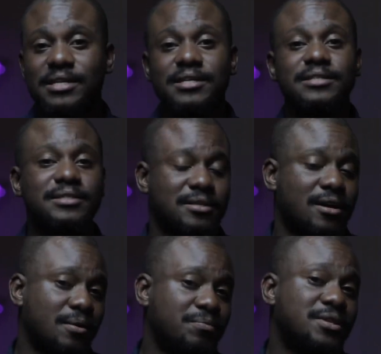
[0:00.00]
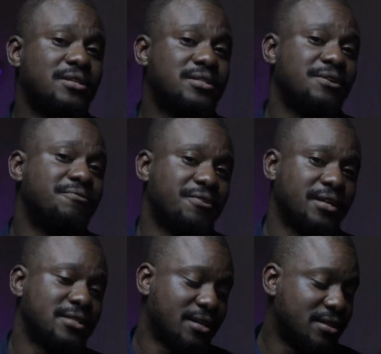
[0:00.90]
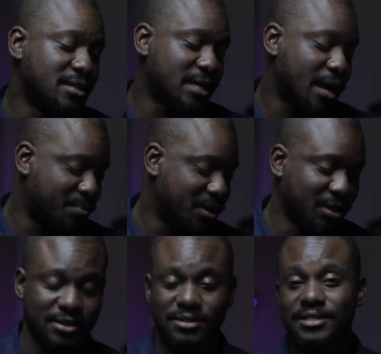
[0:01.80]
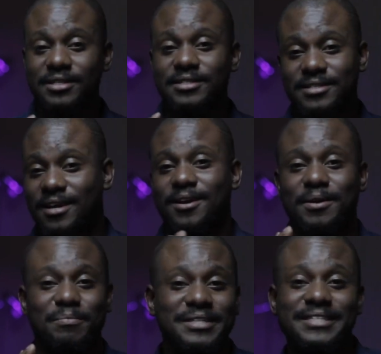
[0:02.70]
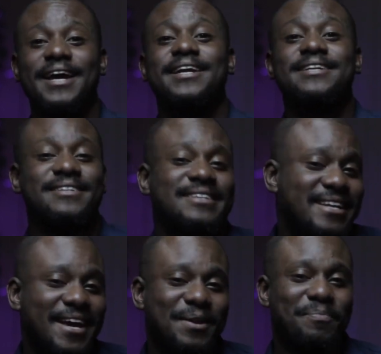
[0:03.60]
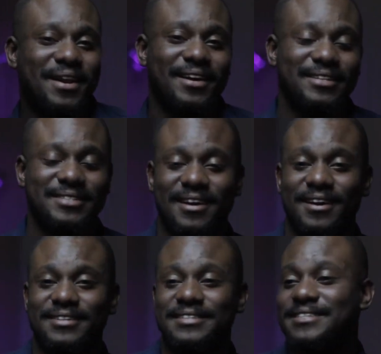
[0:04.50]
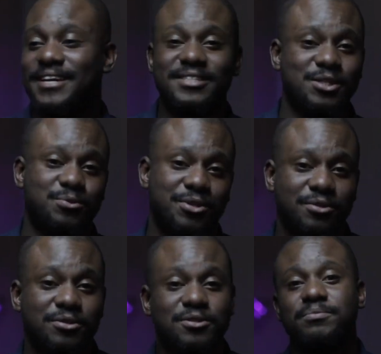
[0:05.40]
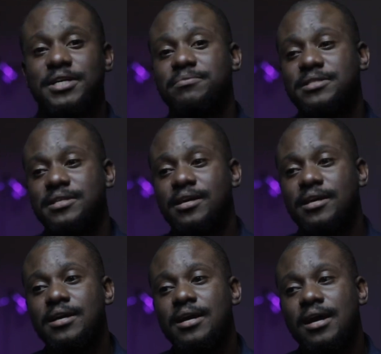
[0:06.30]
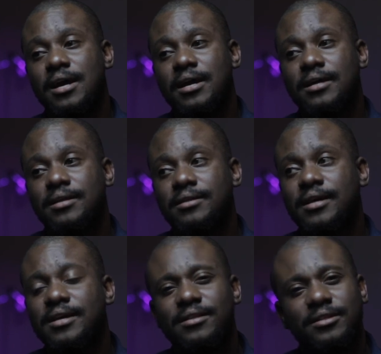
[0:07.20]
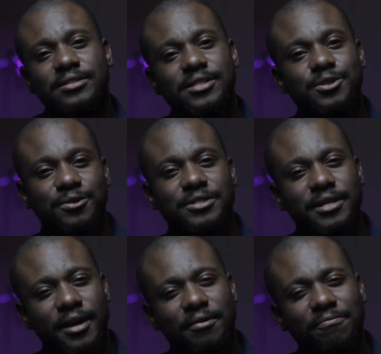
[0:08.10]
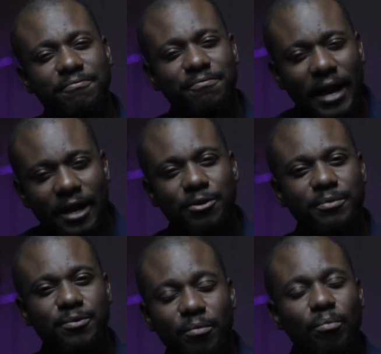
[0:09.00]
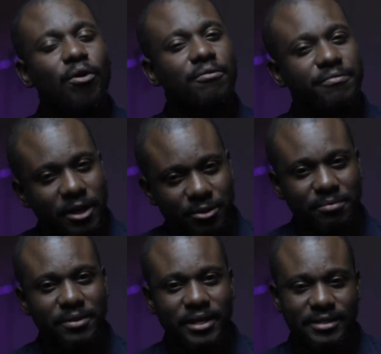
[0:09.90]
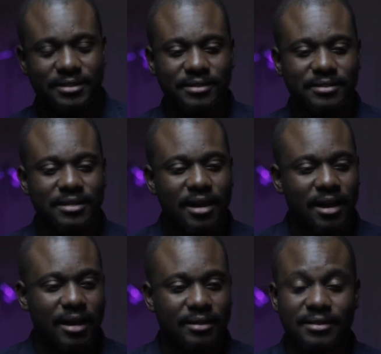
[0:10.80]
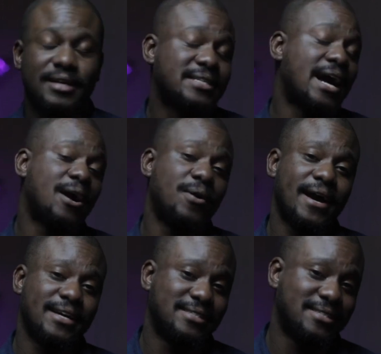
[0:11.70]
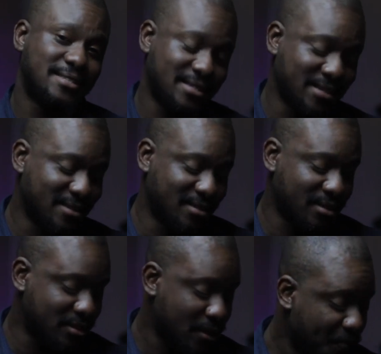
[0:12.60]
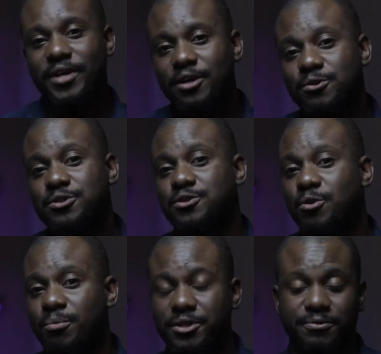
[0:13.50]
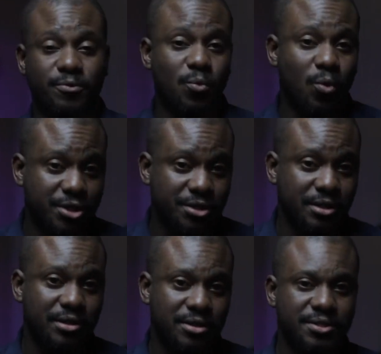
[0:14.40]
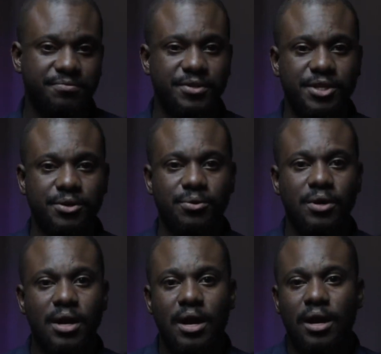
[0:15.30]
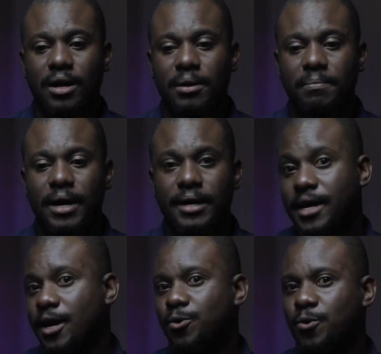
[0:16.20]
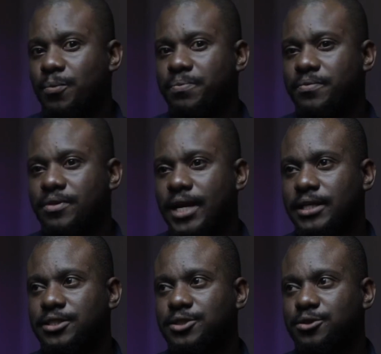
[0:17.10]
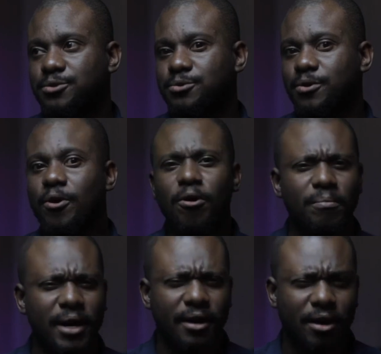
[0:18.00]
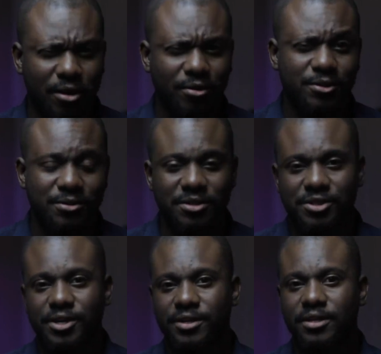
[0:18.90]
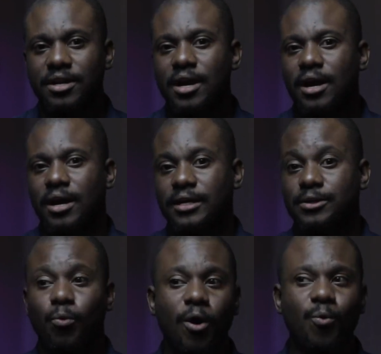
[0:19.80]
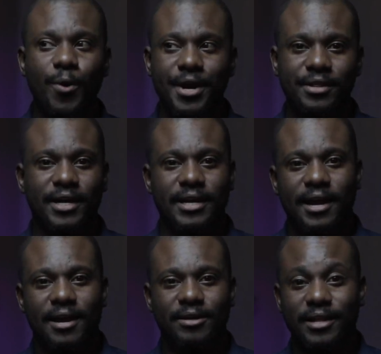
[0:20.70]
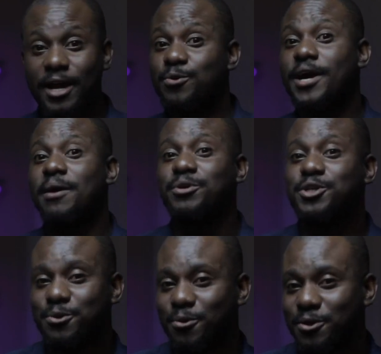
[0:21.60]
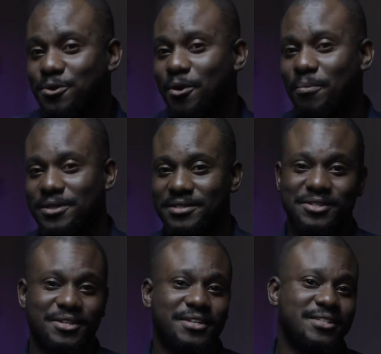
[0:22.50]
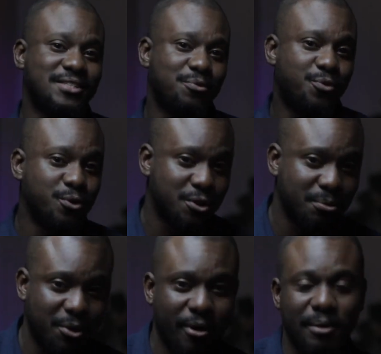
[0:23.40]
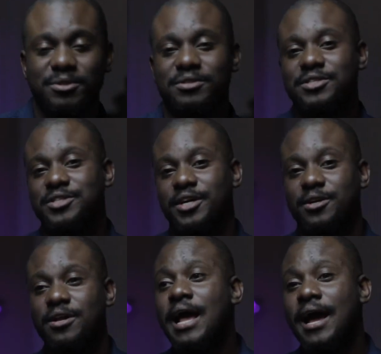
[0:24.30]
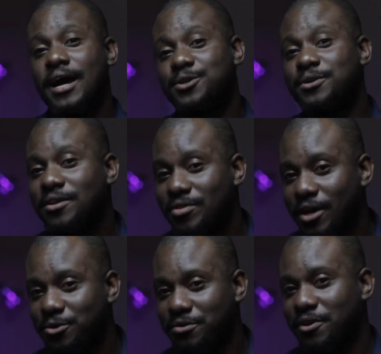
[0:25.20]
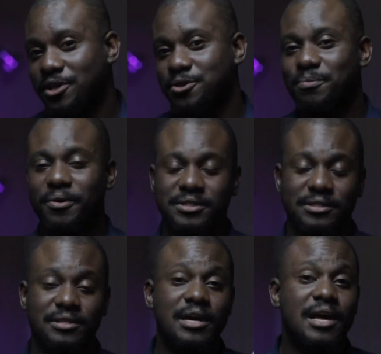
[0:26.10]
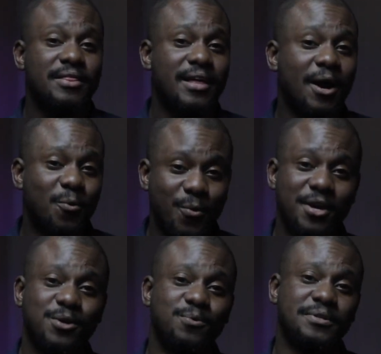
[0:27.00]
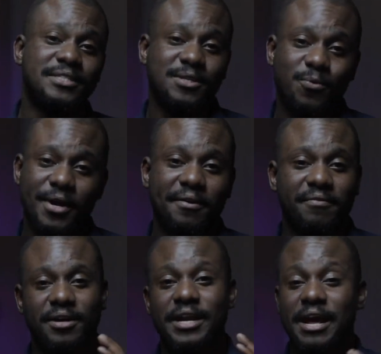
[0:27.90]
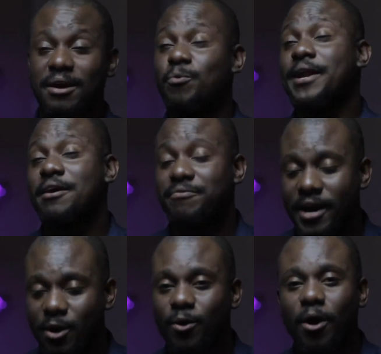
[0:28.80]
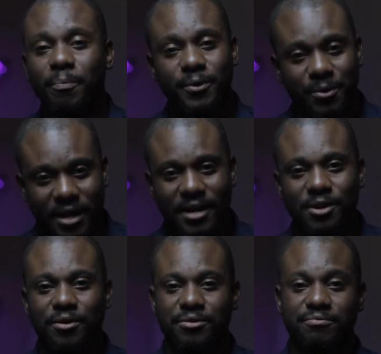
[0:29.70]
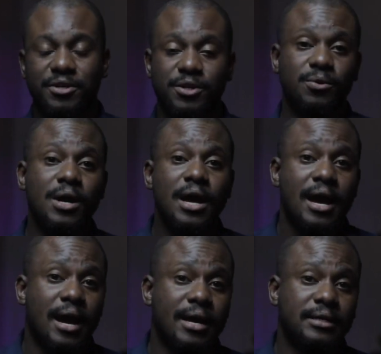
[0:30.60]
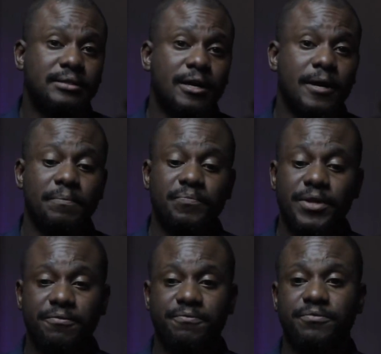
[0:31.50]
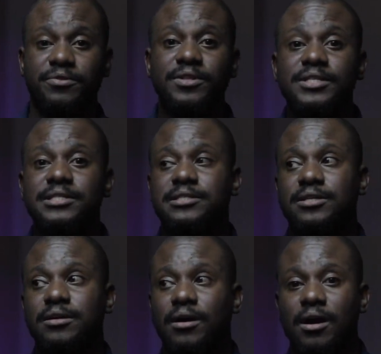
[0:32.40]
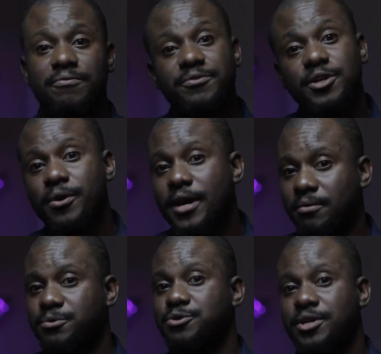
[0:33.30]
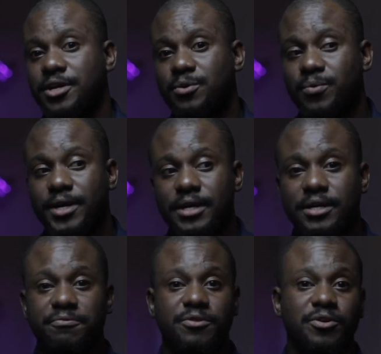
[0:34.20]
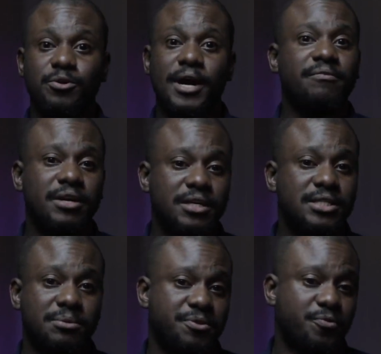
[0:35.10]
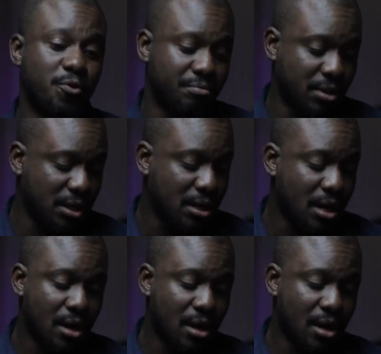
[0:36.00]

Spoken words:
these events and these happenings, these dead plants and dead situations, sometimes they teach us like more valuable lessons, and that's how I see this. Thank you so much for watching this video, and I hope that you come back here to this channel. And one way that you can be sure to come back to this channel is if you subscribe to this channel and you hit that notification button. That way you would see whenever I upload any other video. And if this video helped you in any way, if you have any tips for me,